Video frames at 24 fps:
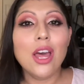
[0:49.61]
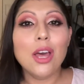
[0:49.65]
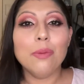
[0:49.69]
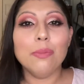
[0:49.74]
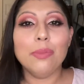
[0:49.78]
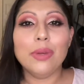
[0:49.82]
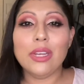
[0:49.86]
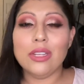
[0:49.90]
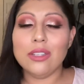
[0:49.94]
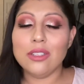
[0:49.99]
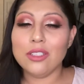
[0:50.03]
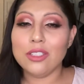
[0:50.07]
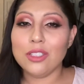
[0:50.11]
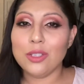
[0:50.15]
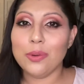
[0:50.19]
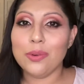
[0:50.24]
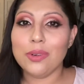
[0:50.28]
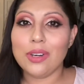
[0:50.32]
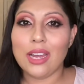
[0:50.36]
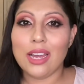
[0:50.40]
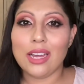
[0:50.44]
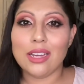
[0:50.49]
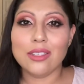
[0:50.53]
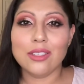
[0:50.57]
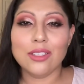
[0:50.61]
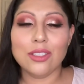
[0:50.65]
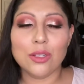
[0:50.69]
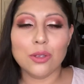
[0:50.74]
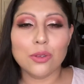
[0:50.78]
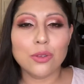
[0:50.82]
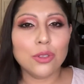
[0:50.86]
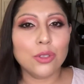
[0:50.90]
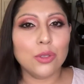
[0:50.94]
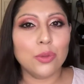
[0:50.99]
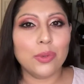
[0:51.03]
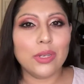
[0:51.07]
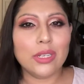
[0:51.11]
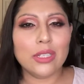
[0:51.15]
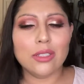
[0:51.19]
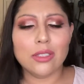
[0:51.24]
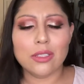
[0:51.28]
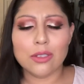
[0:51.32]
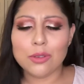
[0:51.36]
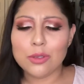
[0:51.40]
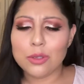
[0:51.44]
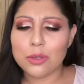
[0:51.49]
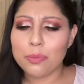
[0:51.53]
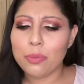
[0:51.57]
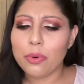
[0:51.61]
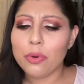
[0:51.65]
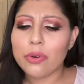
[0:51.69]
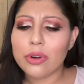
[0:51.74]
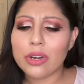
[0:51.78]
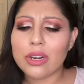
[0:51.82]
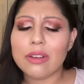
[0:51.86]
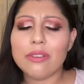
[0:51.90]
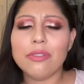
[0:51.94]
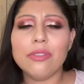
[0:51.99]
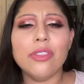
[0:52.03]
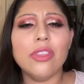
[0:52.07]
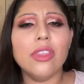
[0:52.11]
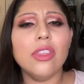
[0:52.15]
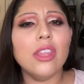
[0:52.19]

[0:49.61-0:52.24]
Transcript: being so nice, so sweet, so supportive.